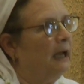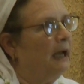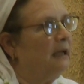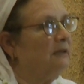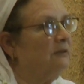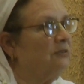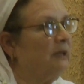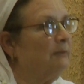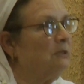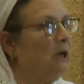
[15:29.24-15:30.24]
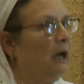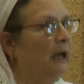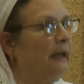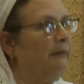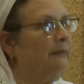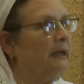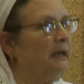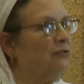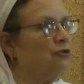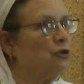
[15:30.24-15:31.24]
And at the same time,
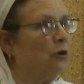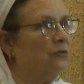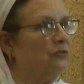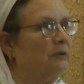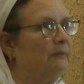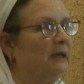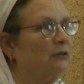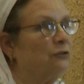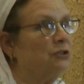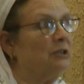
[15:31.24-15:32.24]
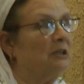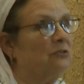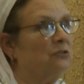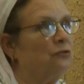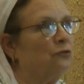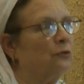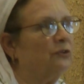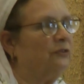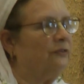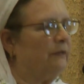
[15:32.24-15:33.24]
it shows him that Krishna is the
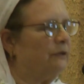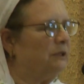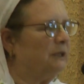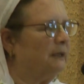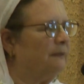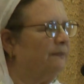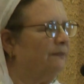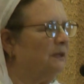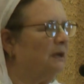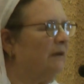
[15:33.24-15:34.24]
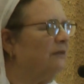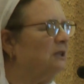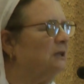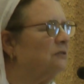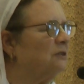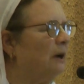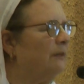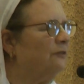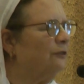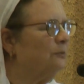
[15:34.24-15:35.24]
source of everything, that everything is
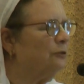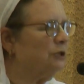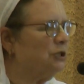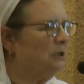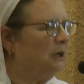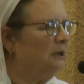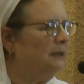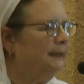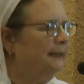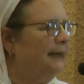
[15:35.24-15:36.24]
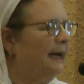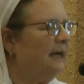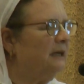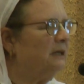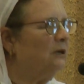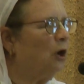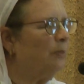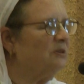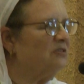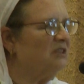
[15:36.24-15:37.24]
coming from Krishna, and it can all
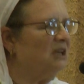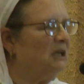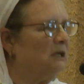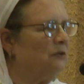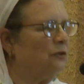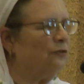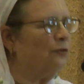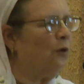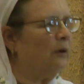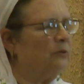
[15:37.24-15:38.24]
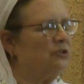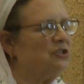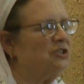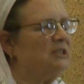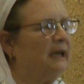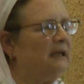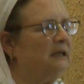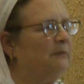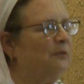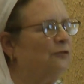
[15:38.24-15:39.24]
be seen in this form, which is
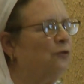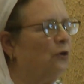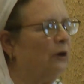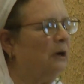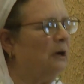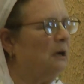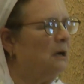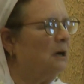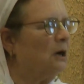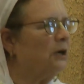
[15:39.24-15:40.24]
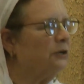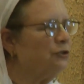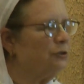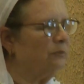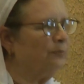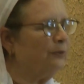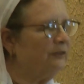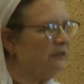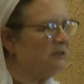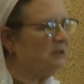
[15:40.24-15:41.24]
standing before Arjuna,
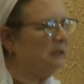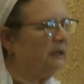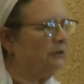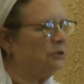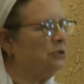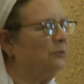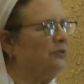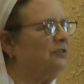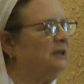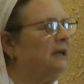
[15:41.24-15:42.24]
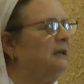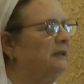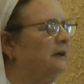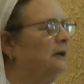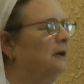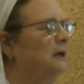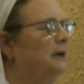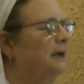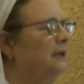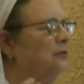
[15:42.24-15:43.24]
previously Krishna was standing there
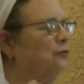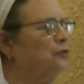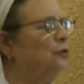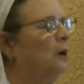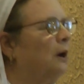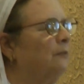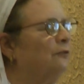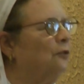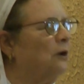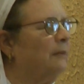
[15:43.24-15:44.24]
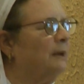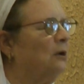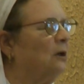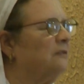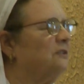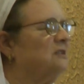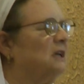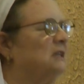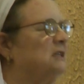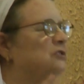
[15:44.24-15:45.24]
in his two-armed form, and all of a
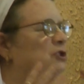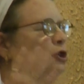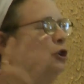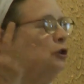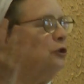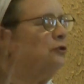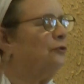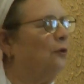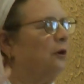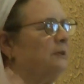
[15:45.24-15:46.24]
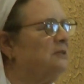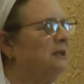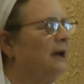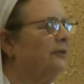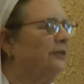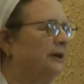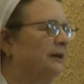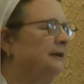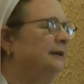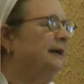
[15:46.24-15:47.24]
sudden this huge form is now
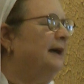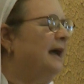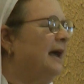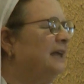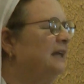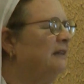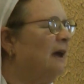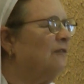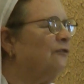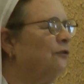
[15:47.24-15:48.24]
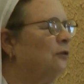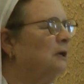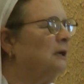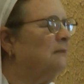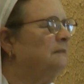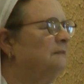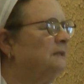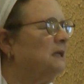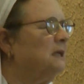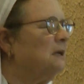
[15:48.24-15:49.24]
there. And in that form,
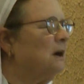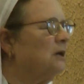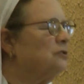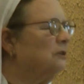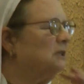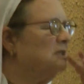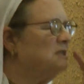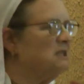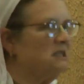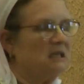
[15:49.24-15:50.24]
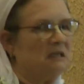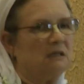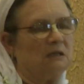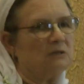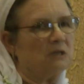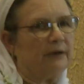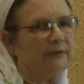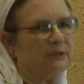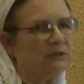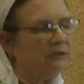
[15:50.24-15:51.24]
Arjuna can see the
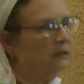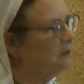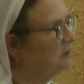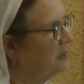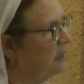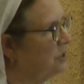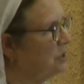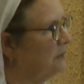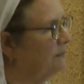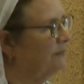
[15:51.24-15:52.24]
entire material creation.